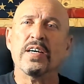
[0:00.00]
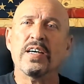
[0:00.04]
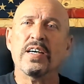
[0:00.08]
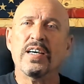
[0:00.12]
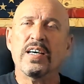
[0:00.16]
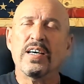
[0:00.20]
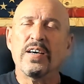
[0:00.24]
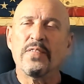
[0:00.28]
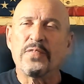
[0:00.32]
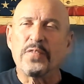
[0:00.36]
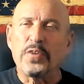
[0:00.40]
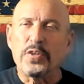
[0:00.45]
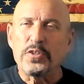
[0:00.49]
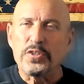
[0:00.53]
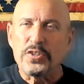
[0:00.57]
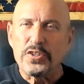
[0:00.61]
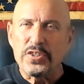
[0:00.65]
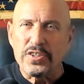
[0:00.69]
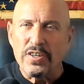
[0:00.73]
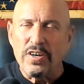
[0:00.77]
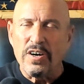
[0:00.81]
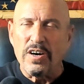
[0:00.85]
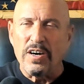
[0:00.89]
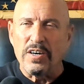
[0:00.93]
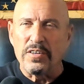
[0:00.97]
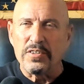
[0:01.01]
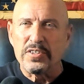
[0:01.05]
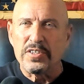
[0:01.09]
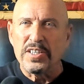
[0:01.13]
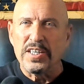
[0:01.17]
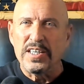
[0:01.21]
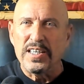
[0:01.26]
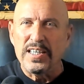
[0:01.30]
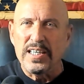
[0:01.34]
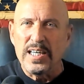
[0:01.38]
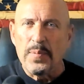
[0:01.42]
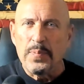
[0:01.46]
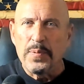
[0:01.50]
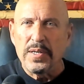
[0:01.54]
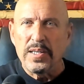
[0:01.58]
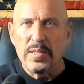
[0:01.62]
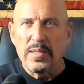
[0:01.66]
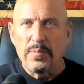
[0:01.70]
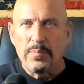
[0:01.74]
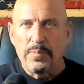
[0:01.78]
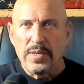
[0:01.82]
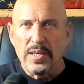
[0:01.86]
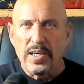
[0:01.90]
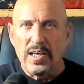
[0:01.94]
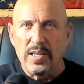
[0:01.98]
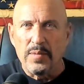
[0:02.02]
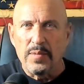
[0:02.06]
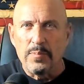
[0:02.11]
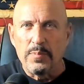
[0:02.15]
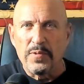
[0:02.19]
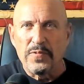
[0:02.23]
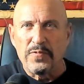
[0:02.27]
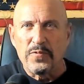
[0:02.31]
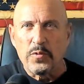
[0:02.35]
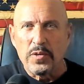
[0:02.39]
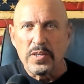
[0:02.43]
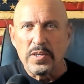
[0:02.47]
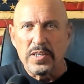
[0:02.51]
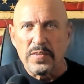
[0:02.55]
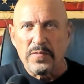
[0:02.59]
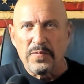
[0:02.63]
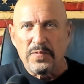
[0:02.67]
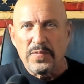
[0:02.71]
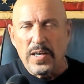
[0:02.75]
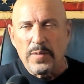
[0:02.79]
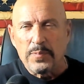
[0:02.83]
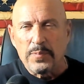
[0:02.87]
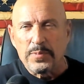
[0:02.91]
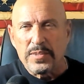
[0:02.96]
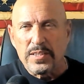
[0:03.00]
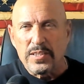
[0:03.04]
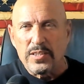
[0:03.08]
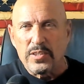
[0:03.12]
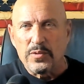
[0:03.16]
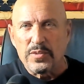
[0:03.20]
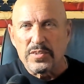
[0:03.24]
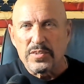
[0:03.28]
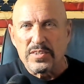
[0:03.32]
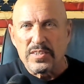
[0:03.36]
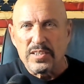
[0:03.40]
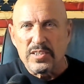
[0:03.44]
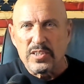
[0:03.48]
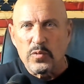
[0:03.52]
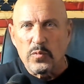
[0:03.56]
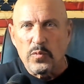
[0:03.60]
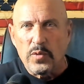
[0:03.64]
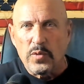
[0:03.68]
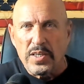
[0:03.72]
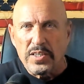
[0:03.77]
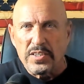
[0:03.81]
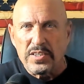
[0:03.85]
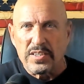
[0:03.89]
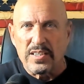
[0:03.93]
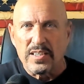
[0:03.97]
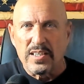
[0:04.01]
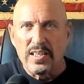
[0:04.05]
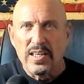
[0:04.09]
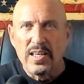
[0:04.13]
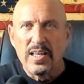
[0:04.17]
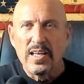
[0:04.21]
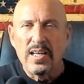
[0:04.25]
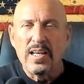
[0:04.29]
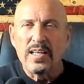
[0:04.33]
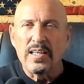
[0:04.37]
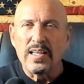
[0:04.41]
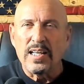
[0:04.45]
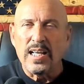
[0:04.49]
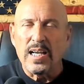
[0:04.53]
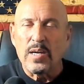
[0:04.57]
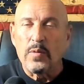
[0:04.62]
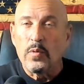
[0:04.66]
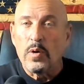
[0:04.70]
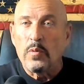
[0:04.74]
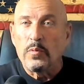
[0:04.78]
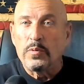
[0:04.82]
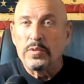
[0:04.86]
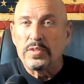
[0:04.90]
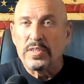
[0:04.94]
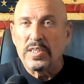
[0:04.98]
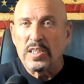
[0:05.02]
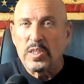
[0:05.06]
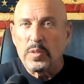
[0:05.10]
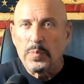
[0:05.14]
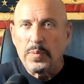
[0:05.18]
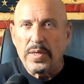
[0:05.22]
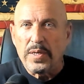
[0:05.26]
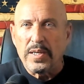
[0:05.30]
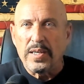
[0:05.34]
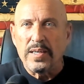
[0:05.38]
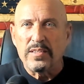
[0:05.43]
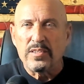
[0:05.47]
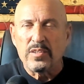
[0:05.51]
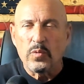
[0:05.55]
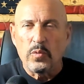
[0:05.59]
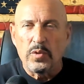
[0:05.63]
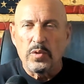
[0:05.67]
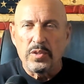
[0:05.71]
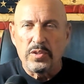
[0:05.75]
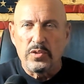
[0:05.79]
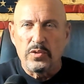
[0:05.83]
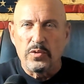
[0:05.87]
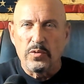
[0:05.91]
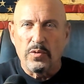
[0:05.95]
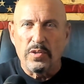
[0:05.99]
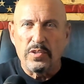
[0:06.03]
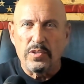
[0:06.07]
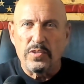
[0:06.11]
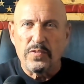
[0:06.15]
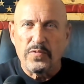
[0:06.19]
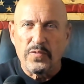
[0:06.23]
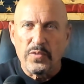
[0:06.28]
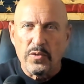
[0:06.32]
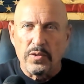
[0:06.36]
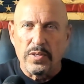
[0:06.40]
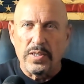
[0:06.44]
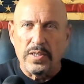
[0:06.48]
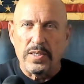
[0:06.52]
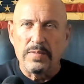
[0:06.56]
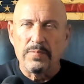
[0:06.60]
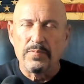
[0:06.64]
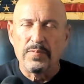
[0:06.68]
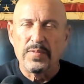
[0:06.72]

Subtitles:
first starts to nip it in the bud before it develops into a situation like what was experienced with George Floyd.